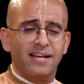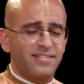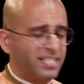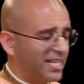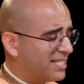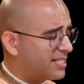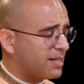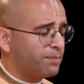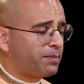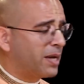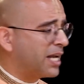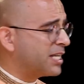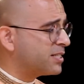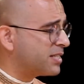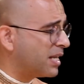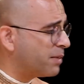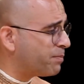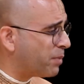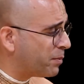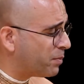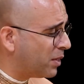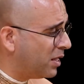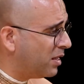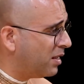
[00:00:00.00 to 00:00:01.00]
I see sometimes
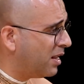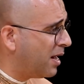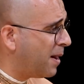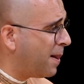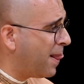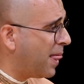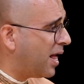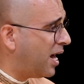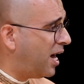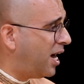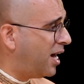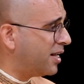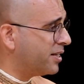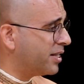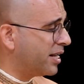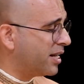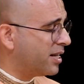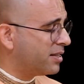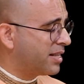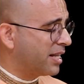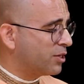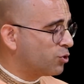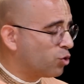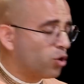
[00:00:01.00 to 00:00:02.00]
that people,
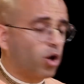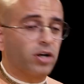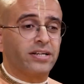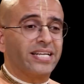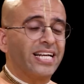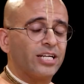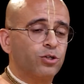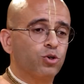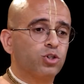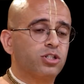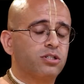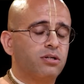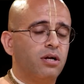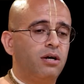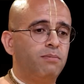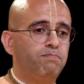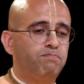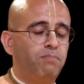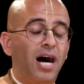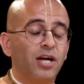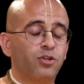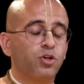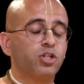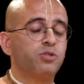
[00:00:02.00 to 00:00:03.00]
they do not take to a
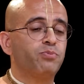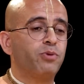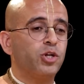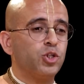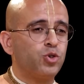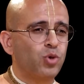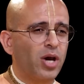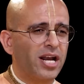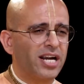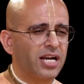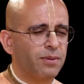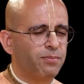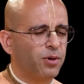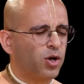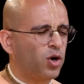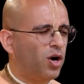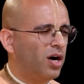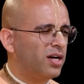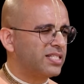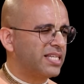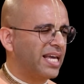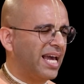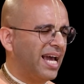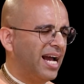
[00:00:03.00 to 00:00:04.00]
path of spirituality
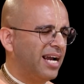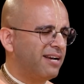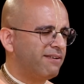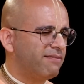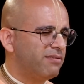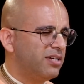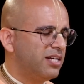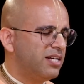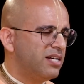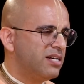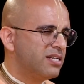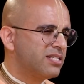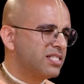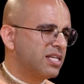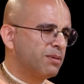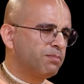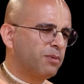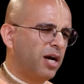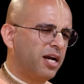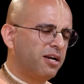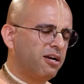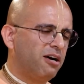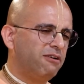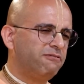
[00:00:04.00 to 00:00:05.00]
because they had
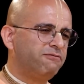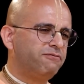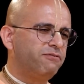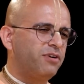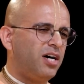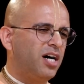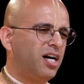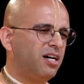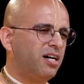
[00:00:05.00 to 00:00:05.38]
some kind of